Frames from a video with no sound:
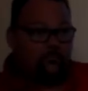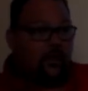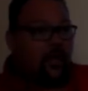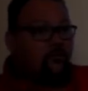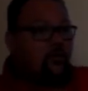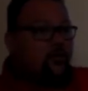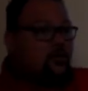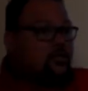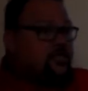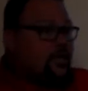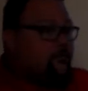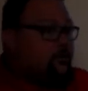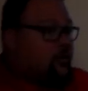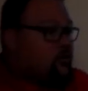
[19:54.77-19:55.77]
500 to
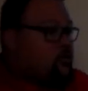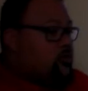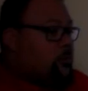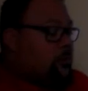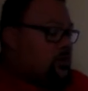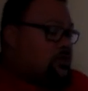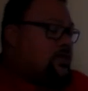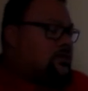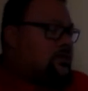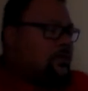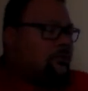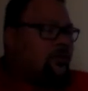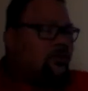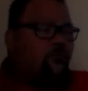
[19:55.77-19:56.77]
700. Your book
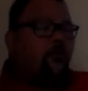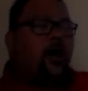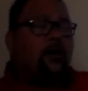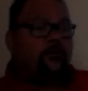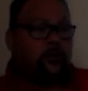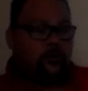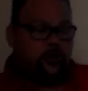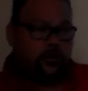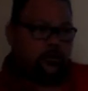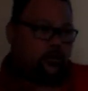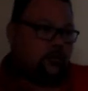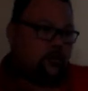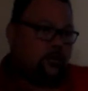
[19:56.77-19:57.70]
says, I believe, 500.